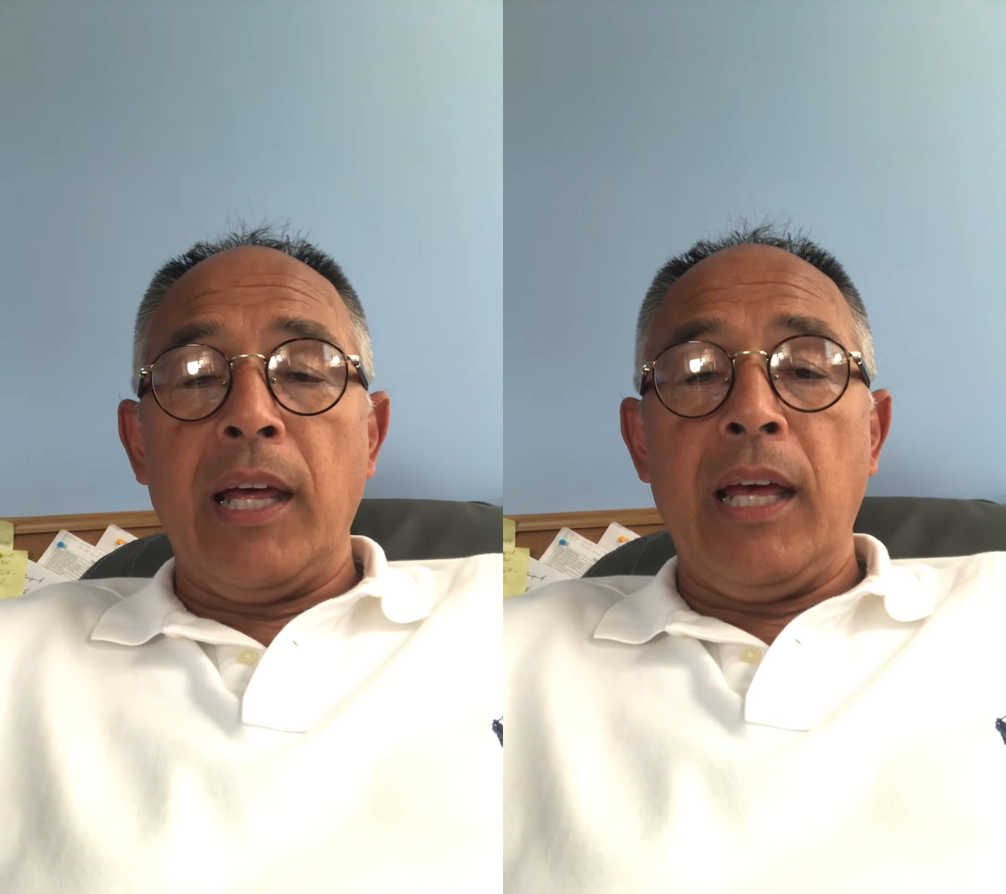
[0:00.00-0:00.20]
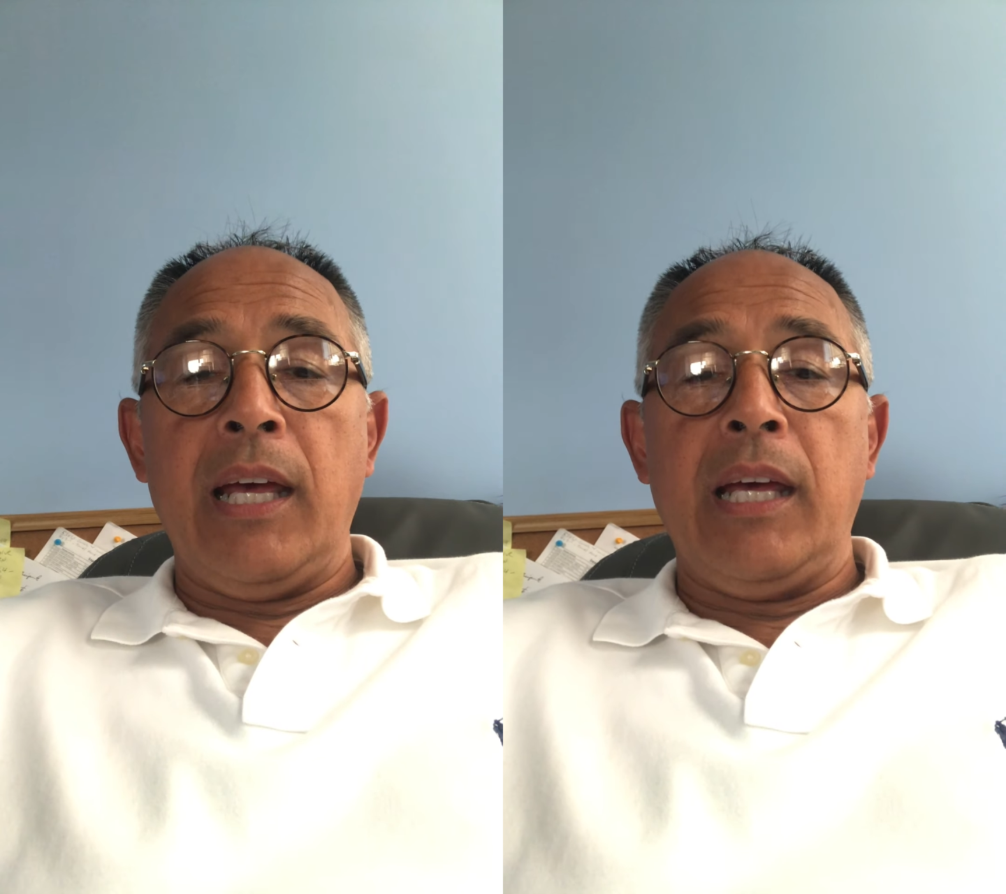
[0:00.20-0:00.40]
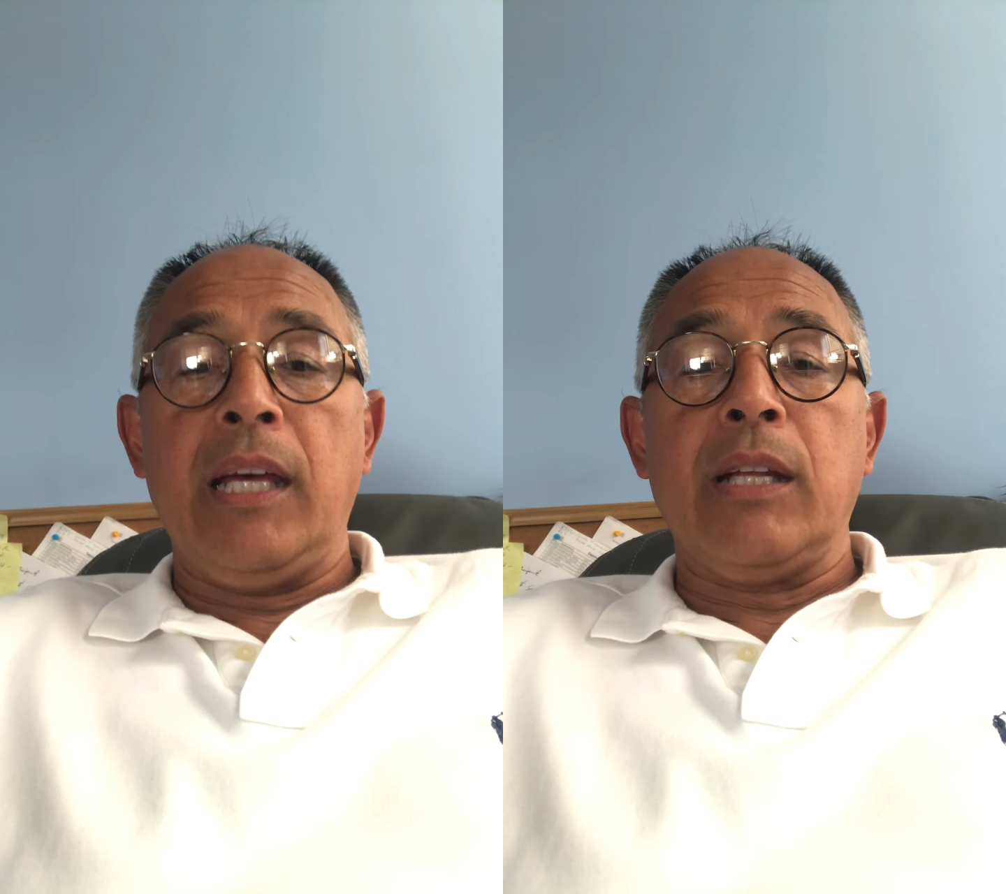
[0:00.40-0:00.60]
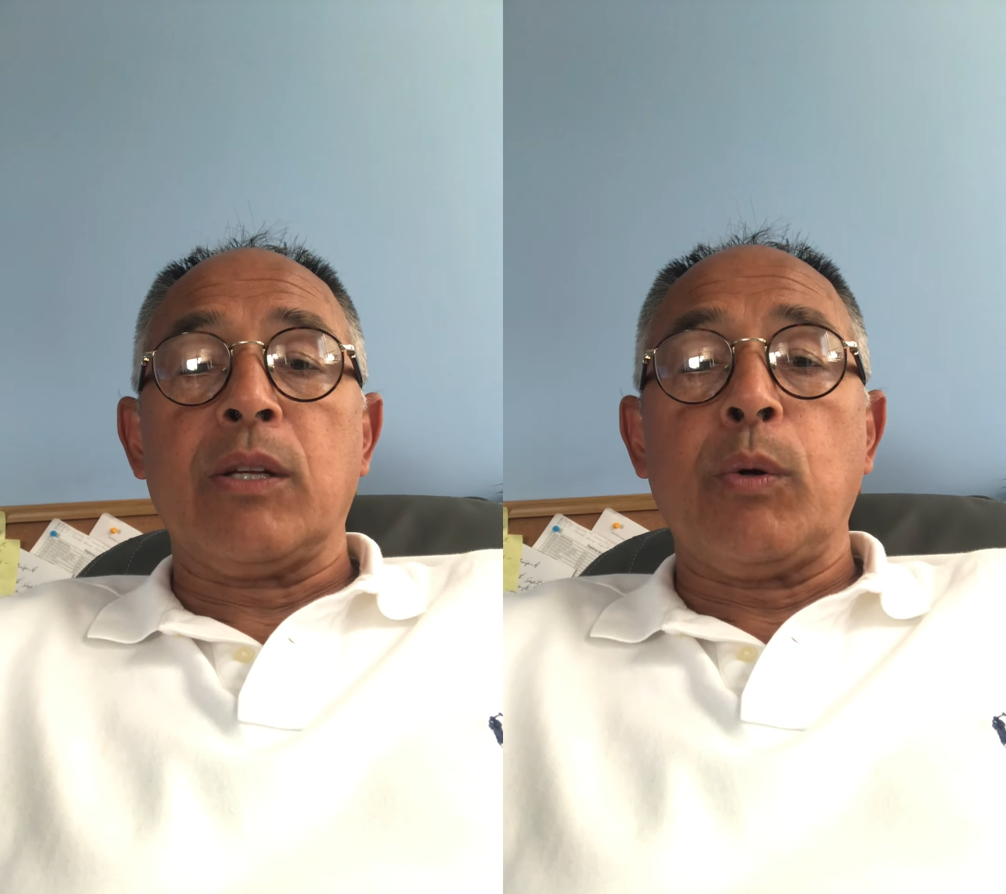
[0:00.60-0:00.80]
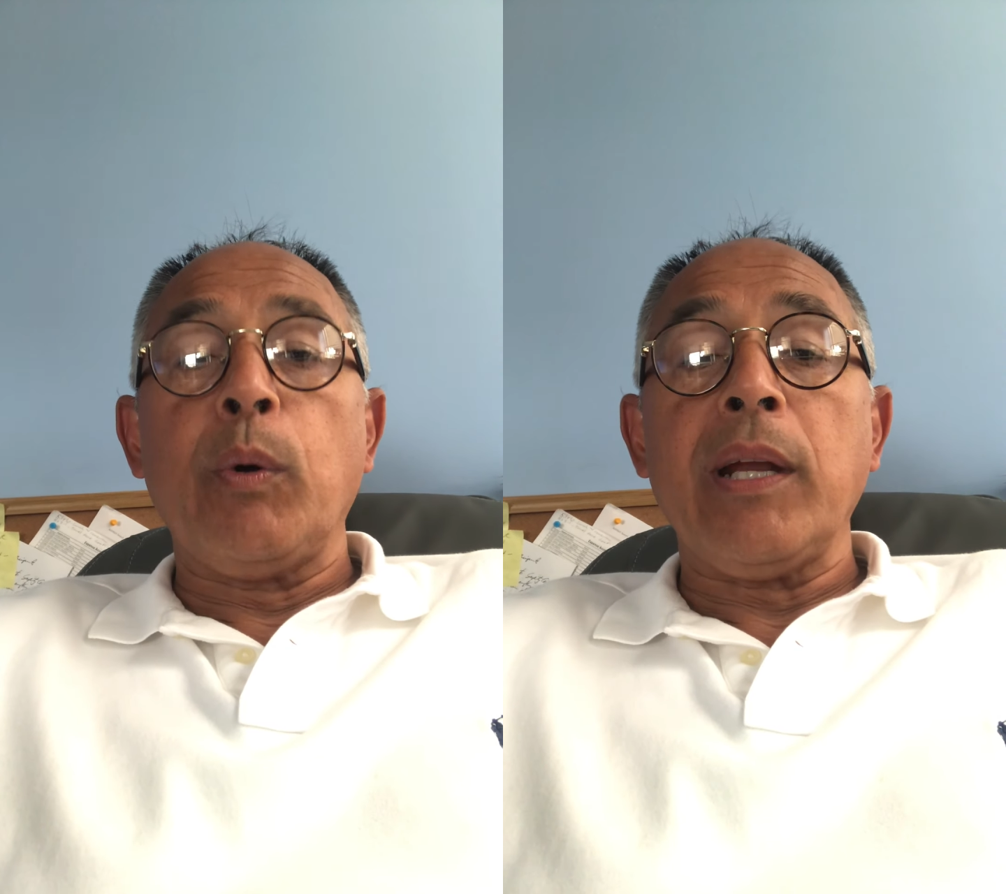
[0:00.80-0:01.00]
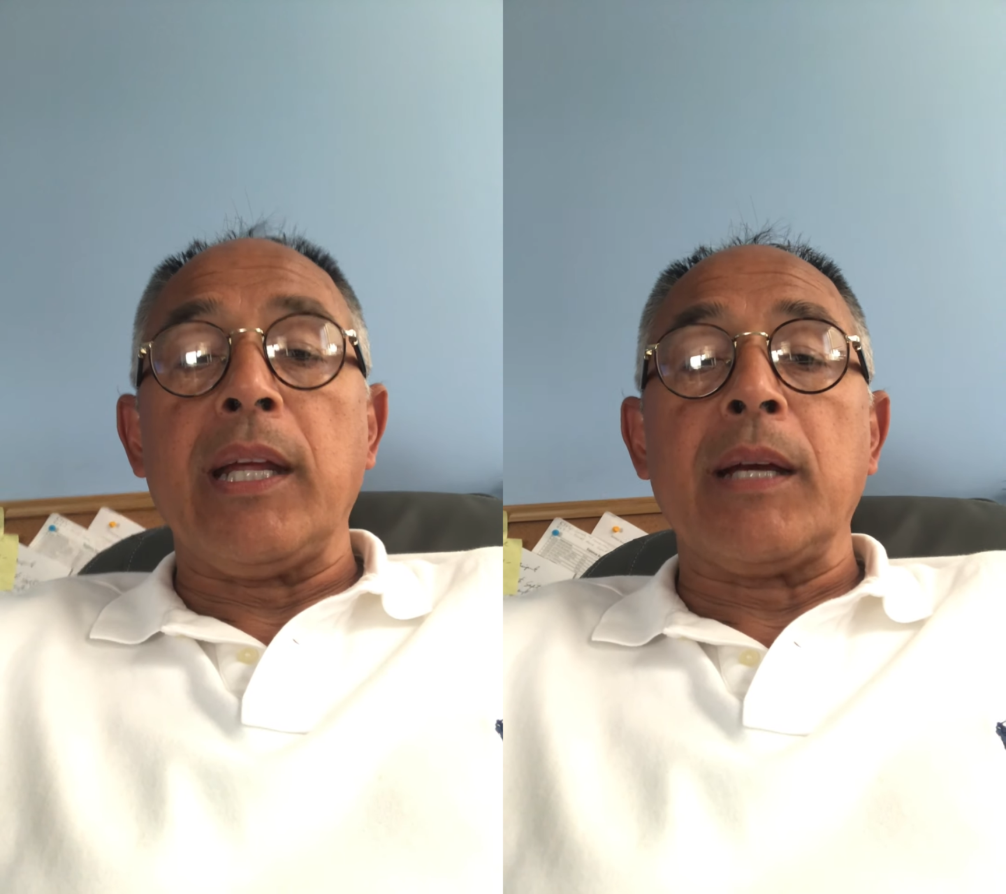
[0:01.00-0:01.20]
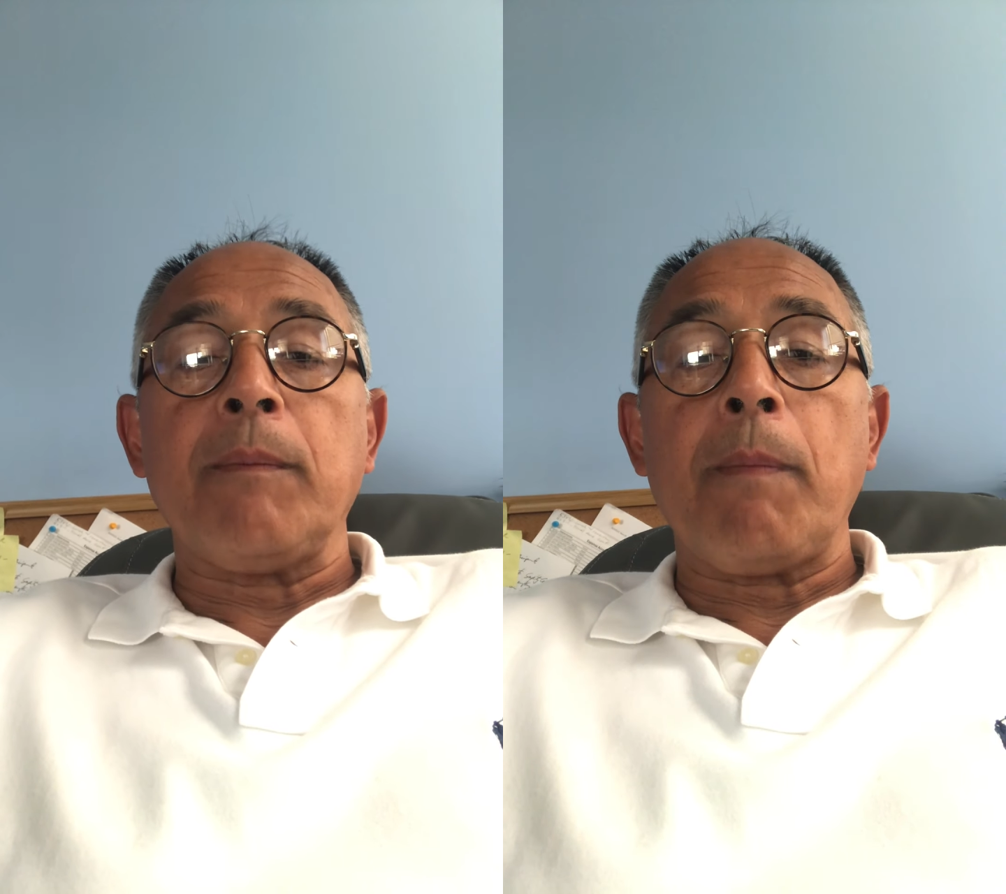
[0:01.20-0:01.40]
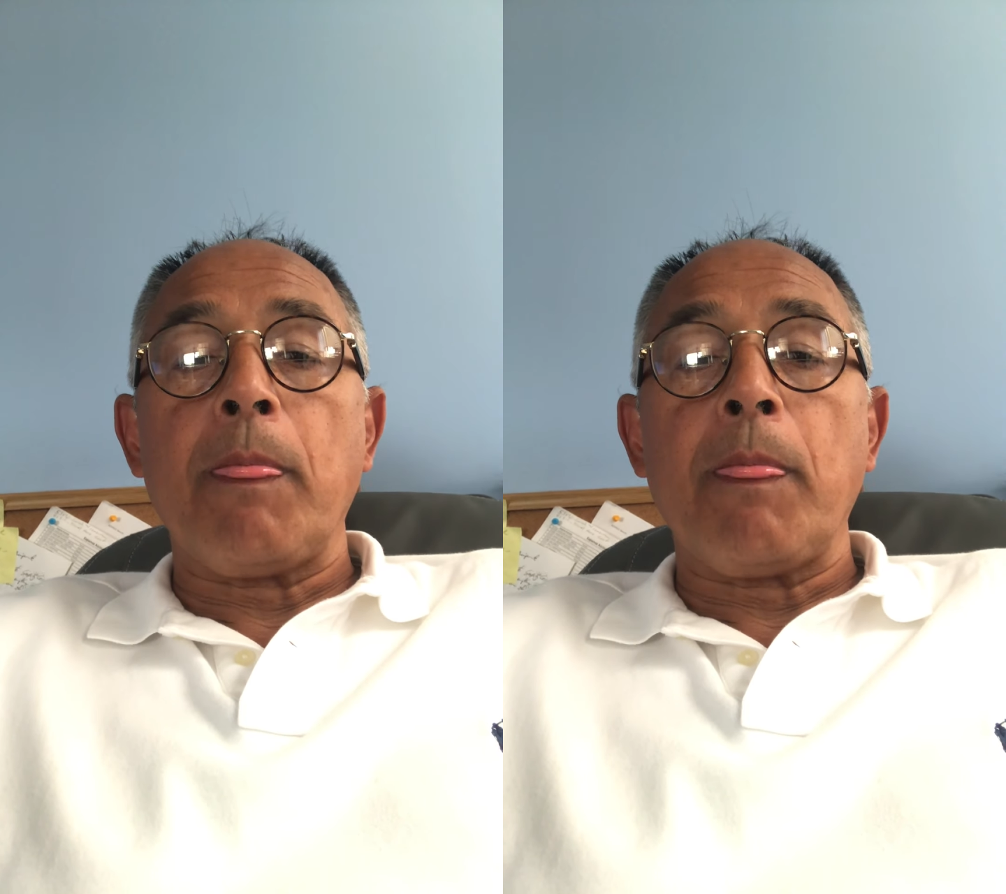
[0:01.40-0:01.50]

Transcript: and quitting,